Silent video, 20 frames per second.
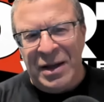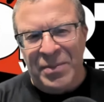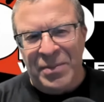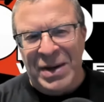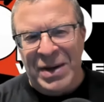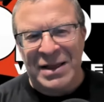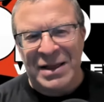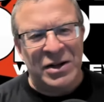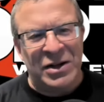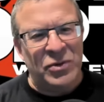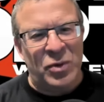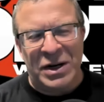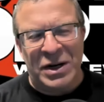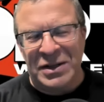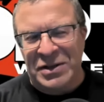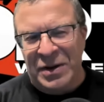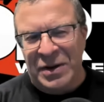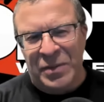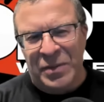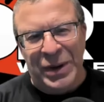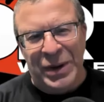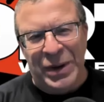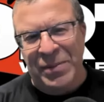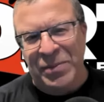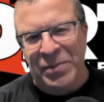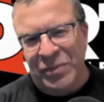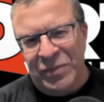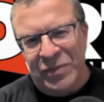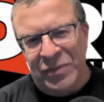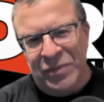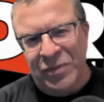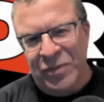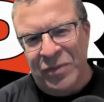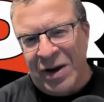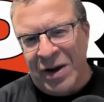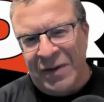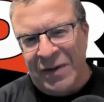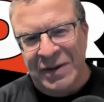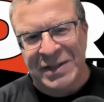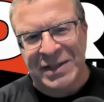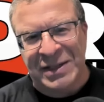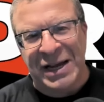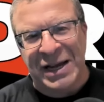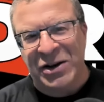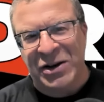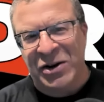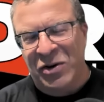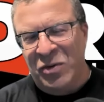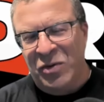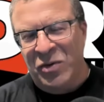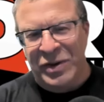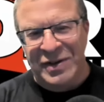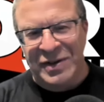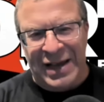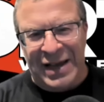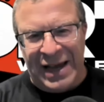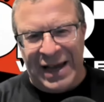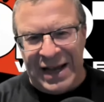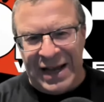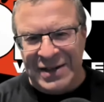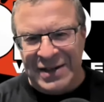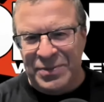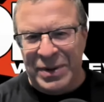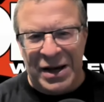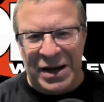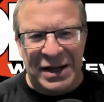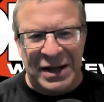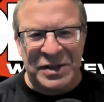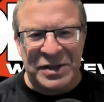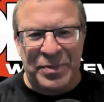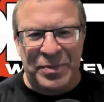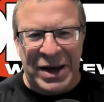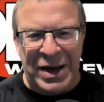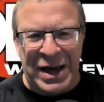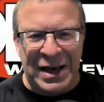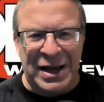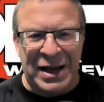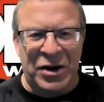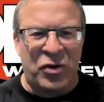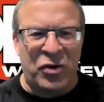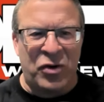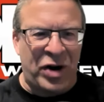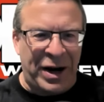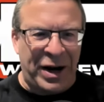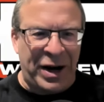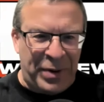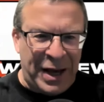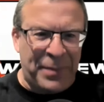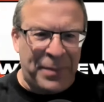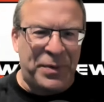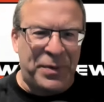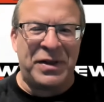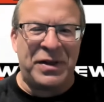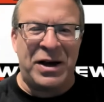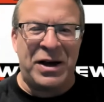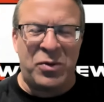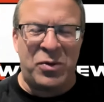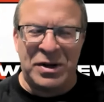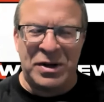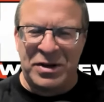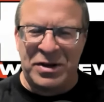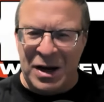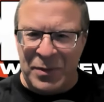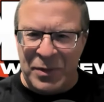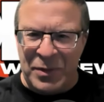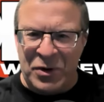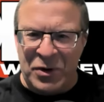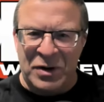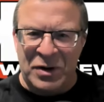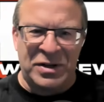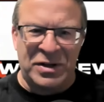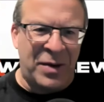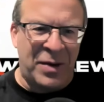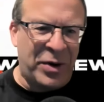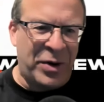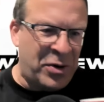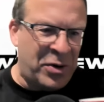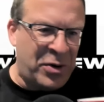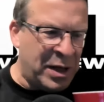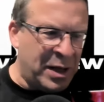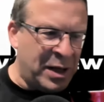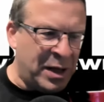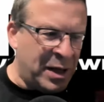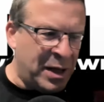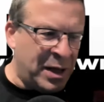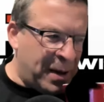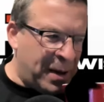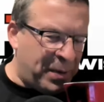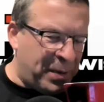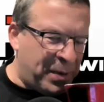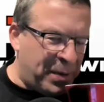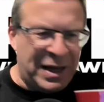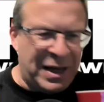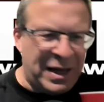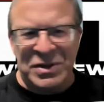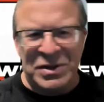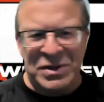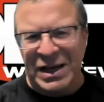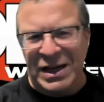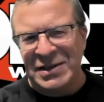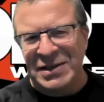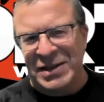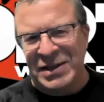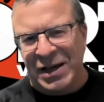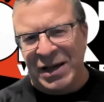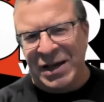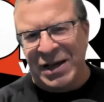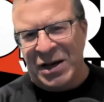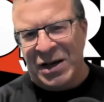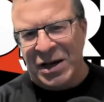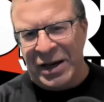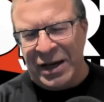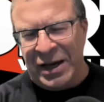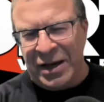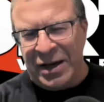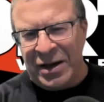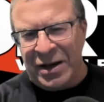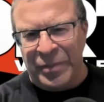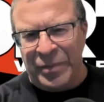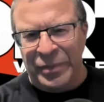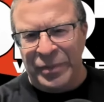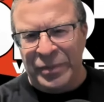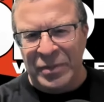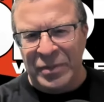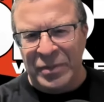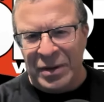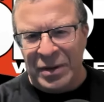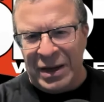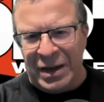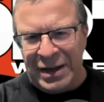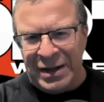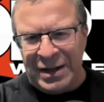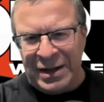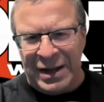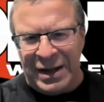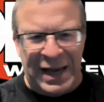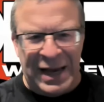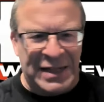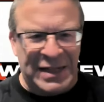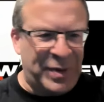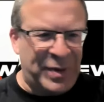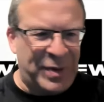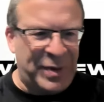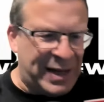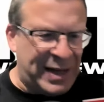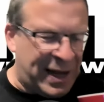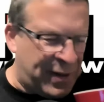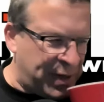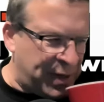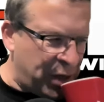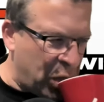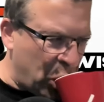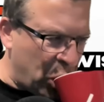to beat Alexander with his hands behind his back. I know Roddy Piper did that one time a long time ago, but that was against an enhancement talent.